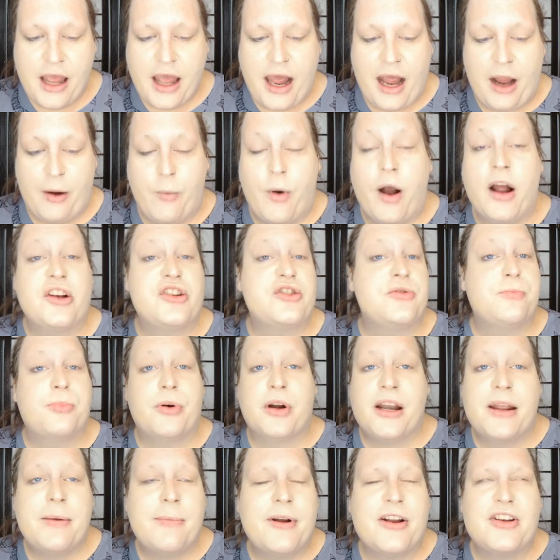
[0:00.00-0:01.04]
I watch
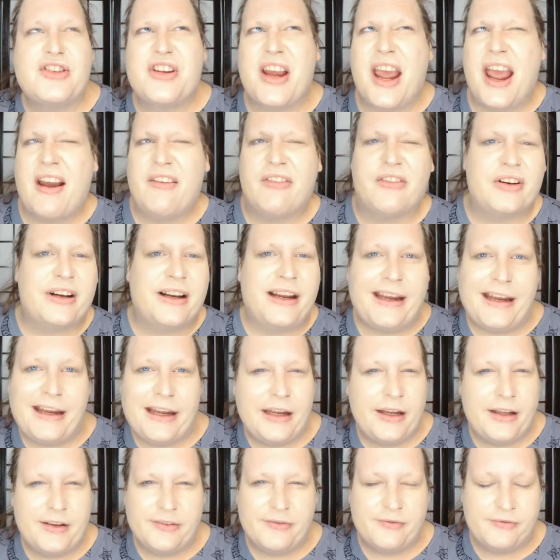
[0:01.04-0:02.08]
pretty much
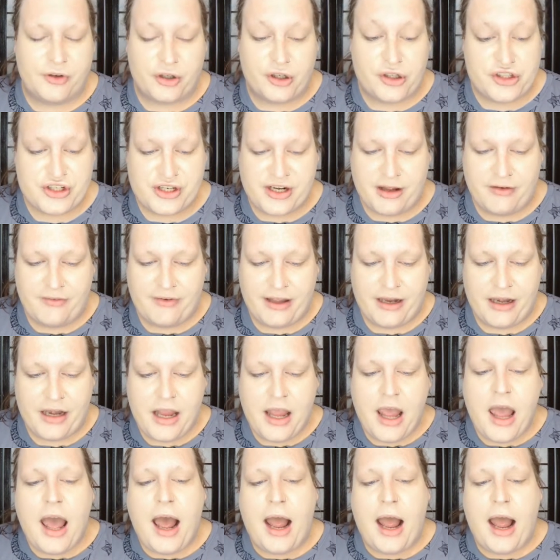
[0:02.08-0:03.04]
every version of it.